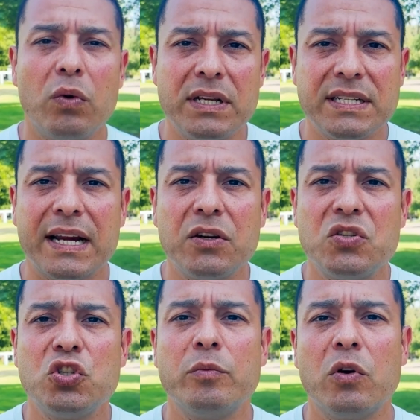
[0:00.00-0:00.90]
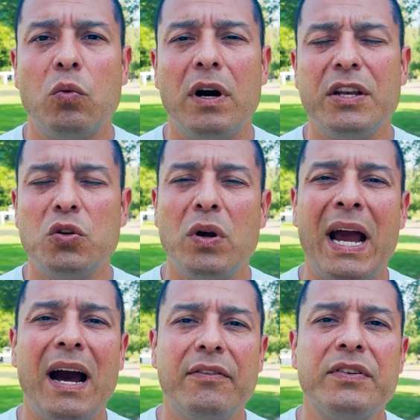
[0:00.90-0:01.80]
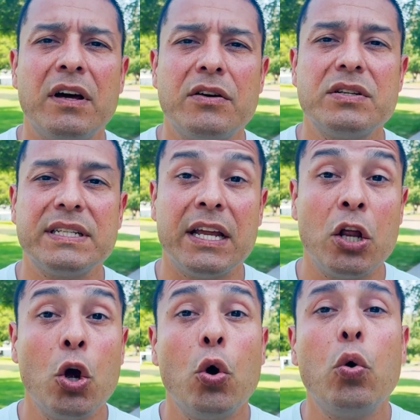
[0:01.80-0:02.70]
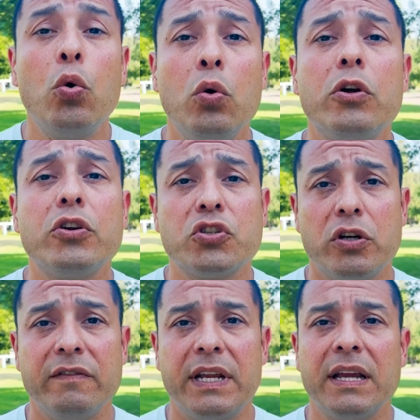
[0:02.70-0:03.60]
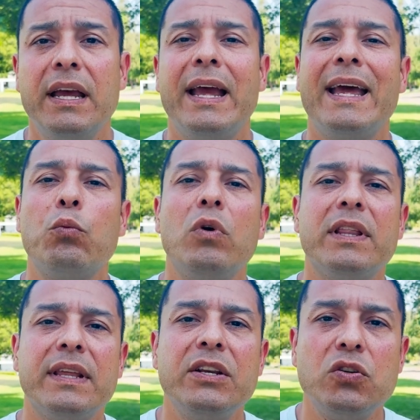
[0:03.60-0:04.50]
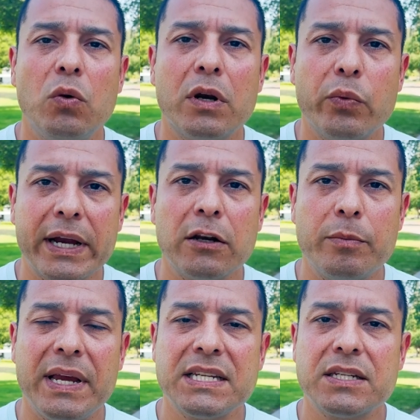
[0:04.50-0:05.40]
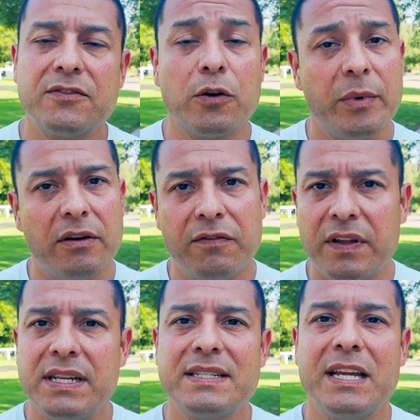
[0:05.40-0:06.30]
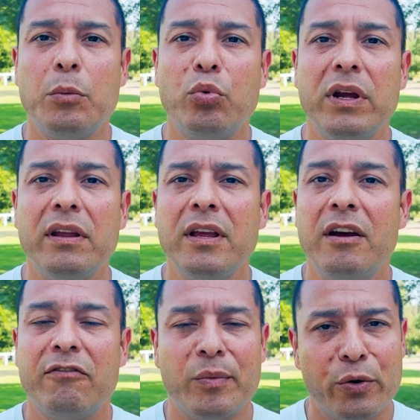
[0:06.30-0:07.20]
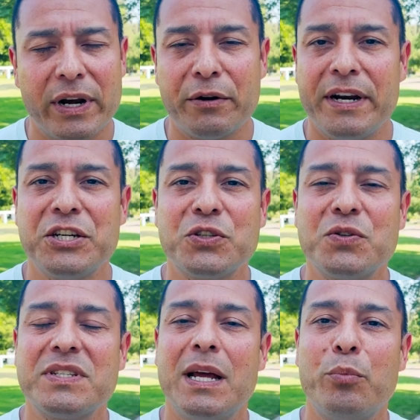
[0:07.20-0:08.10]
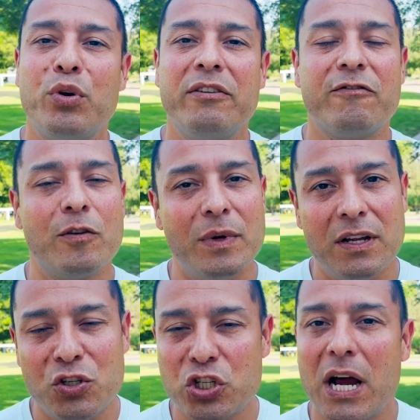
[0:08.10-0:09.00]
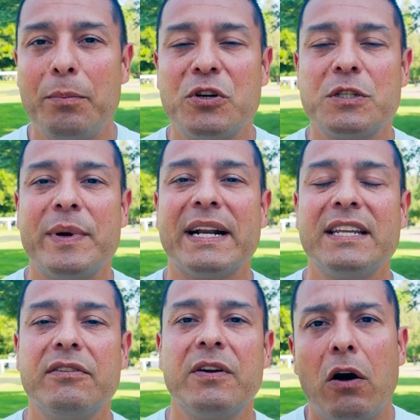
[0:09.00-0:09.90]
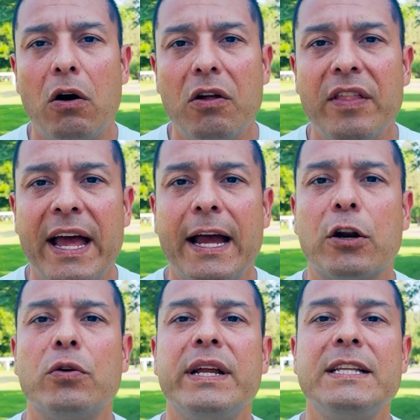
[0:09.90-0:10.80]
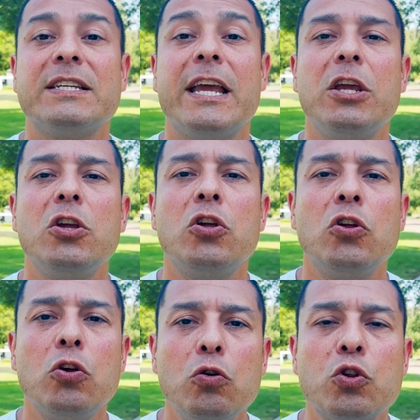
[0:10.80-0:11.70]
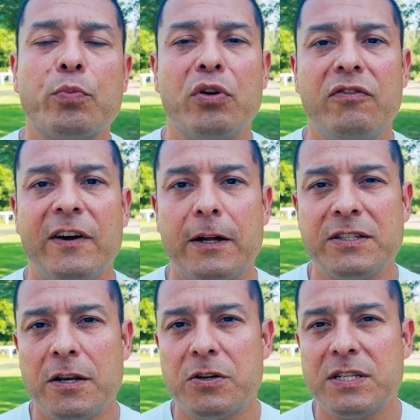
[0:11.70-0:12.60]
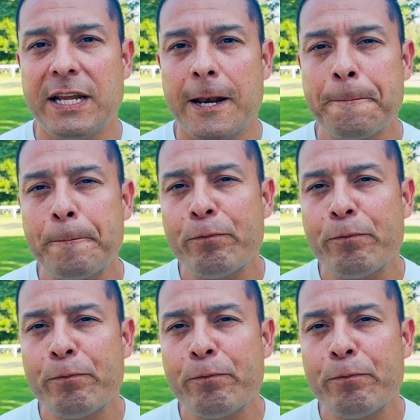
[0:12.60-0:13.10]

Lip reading: what does that consumer want? You have to understand who you're serving and what they do on a regular basis from a fitness standpoint, from a recreational standpoint, from a job perspective. All that creates a huge profile to understand